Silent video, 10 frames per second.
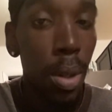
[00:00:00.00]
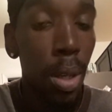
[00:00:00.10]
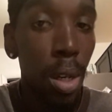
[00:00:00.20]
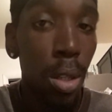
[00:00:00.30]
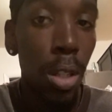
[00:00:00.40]

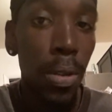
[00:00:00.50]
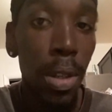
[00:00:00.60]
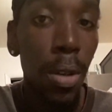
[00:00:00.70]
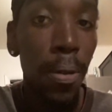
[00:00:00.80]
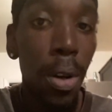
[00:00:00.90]
then
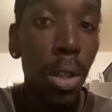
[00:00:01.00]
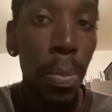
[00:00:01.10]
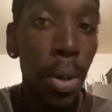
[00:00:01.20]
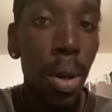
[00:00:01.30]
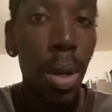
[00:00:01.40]
it's a false
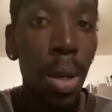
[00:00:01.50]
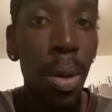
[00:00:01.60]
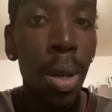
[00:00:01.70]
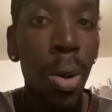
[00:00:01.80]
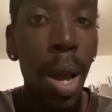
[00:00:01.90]
spirit in you,
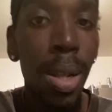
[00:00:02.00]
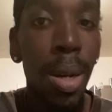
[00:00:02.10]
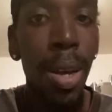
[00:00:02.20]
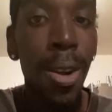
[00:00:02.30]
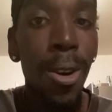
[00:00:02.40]
and you out in
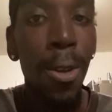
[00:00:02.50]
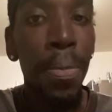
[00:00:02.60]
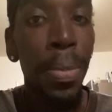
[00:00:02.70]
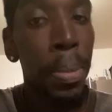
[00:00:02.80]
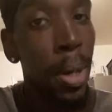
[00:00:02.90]
the error,
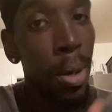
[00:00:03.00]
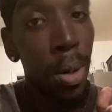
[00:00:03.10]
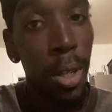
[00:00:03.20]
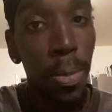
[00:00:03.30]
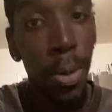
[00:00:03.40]
and you
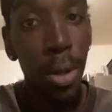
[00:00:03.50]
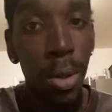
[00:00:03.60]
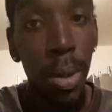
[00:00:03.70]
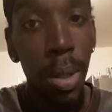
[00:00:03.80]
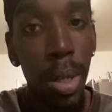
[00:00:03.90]
need
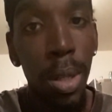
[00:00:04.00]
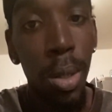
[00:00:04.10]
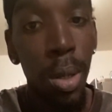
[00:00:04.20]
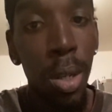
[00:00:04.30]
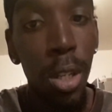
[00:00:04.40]
spiritual
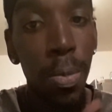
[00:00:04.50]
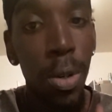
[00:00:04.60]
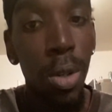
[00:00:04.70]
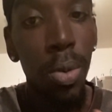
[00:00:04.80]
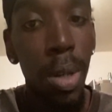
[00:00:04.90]
attention. You need
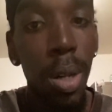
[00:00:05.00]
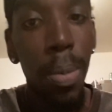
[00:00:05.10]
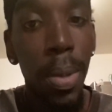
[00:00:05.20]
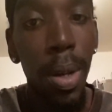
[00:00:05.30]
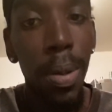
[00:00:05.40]
spiritual
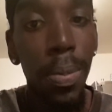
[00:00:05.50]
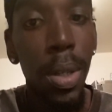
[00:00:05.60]
healing, man.